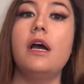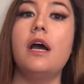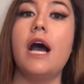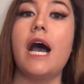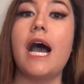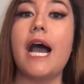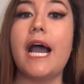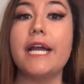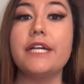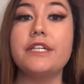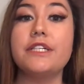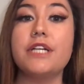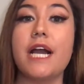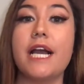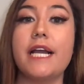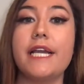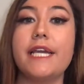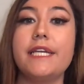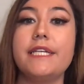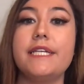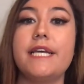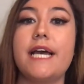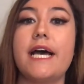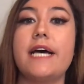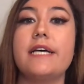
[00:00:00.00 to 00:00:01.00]
Eye
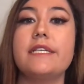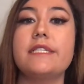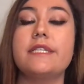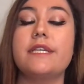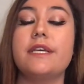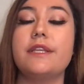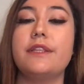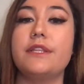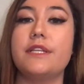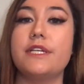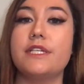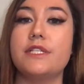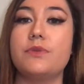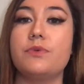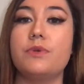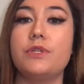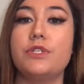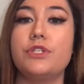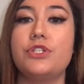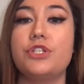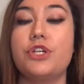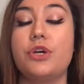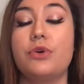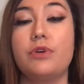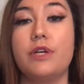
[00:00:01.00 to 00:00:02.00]
tracking task, this was
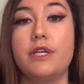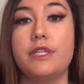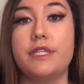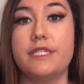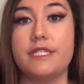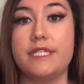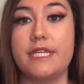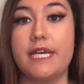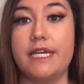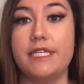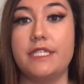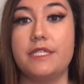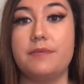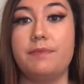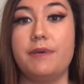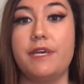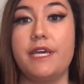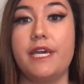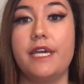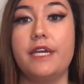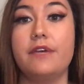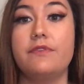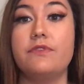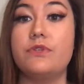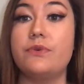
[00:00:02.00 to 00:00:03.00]
shown on the slide
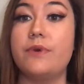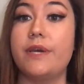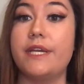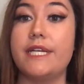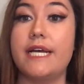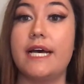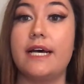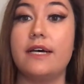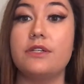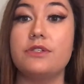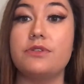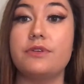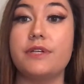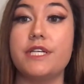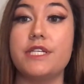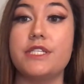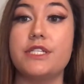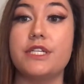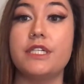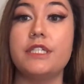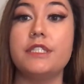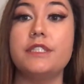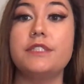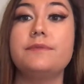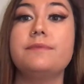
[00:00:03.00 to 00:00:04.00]
speaking of Zhu et al.'s
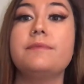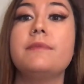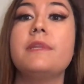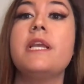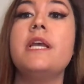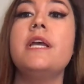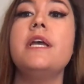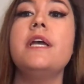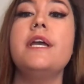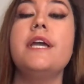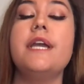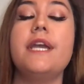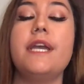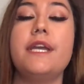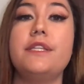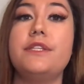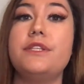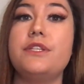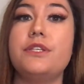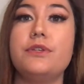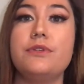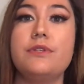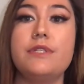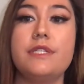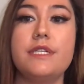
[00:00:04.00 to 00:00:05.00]
research. It's
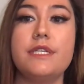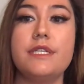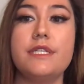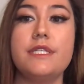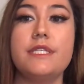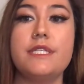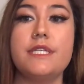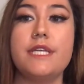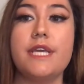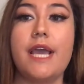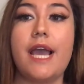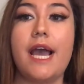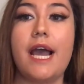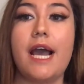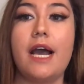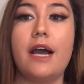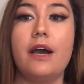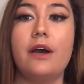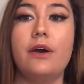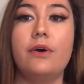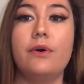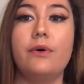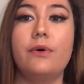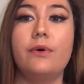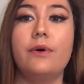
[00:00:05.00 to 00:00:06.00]
used to see
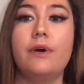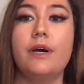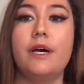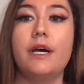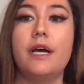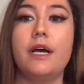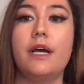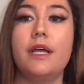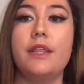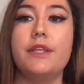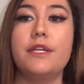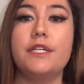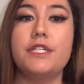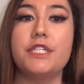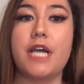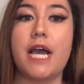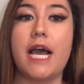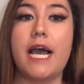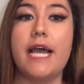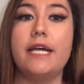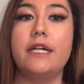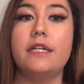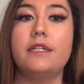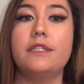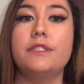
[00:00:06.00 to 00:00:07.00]
how the
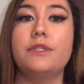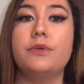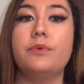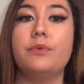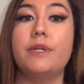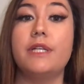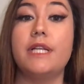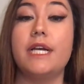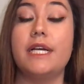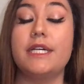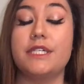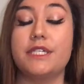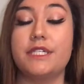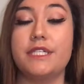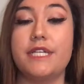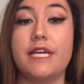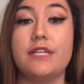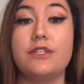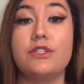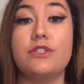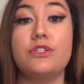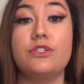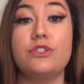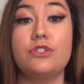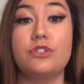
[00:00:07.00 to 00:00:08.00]
child will
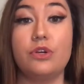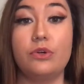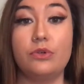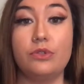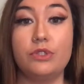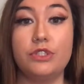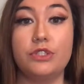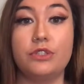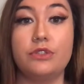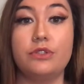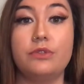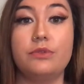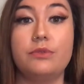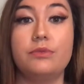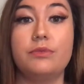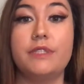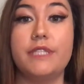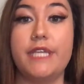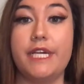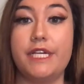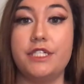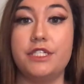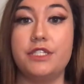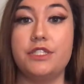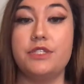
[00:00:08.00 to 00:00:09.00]
understand social
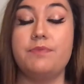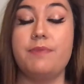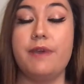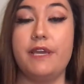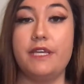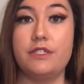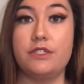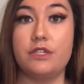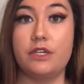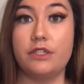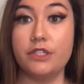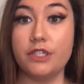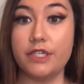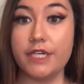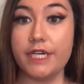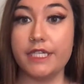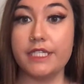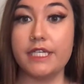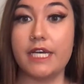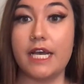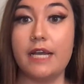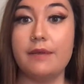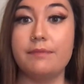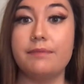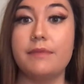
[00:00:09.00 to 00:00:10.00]
relations based on looking
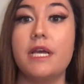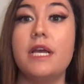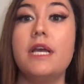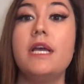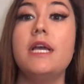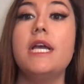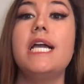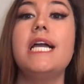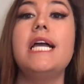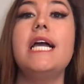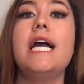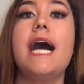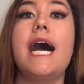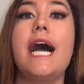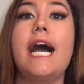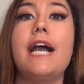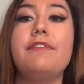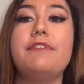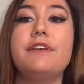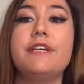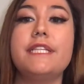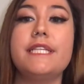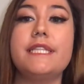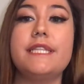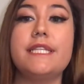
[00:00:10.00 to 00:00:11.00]
time. I
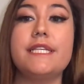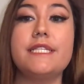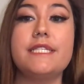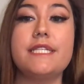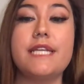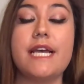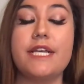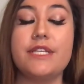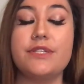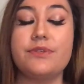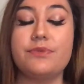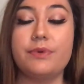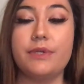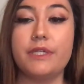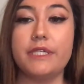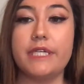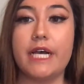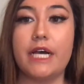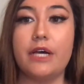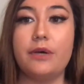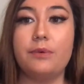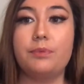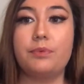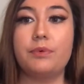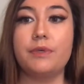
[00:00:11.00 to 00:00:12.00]
feel that this test will
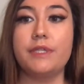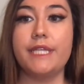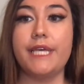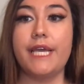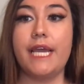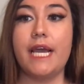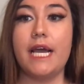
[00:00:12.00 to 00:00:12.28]
help really